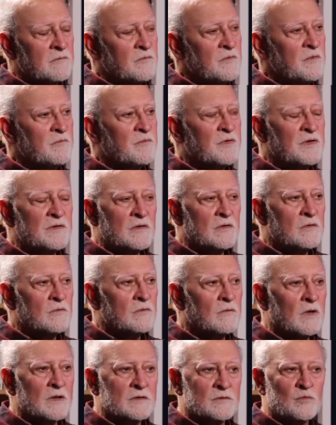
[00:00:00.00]
I mean,
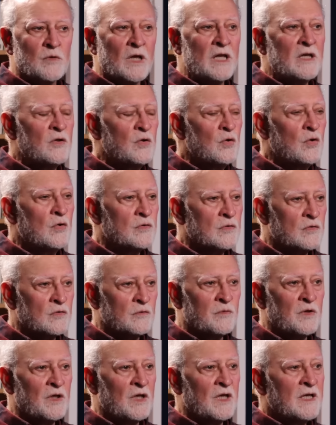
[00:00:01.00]
Britain was well known
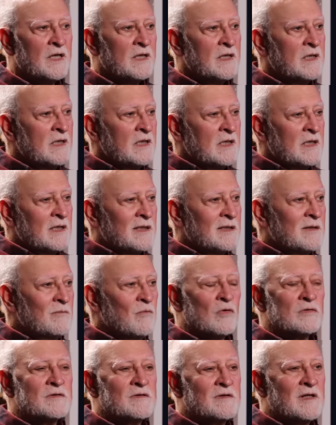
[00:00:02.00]
to be the
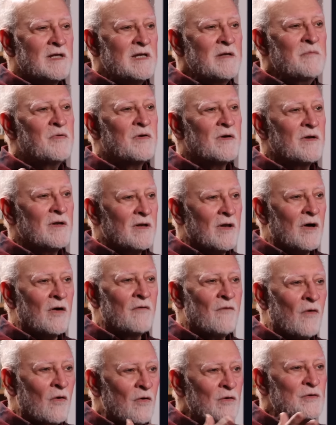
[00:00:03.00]
most liberal
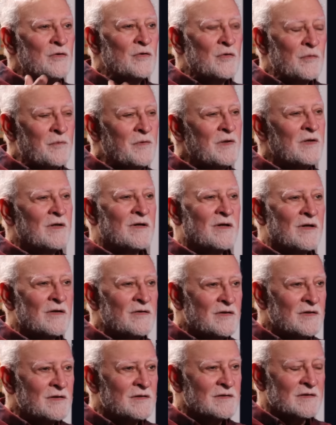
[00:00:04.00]
of all European
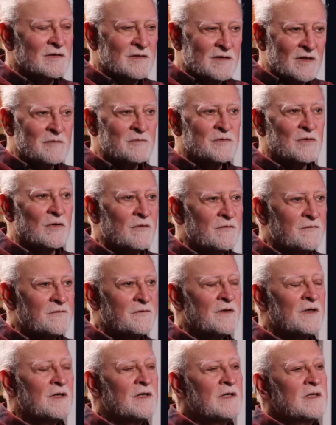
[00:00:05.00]
countries in terms
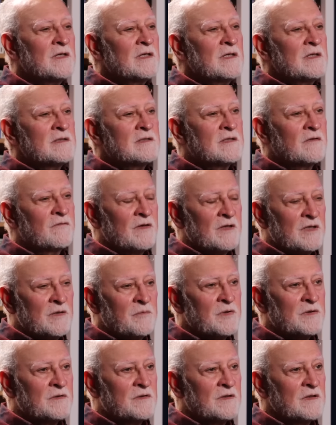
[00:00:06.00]
of civil
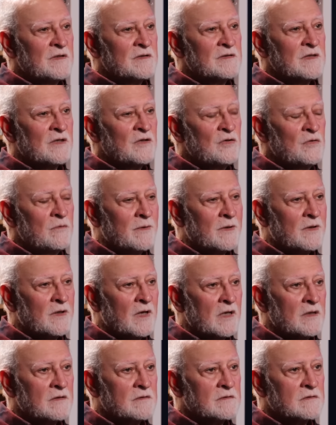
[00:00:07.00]
liberties and human
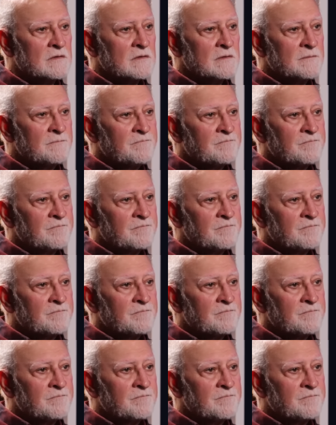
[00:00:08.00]
rights.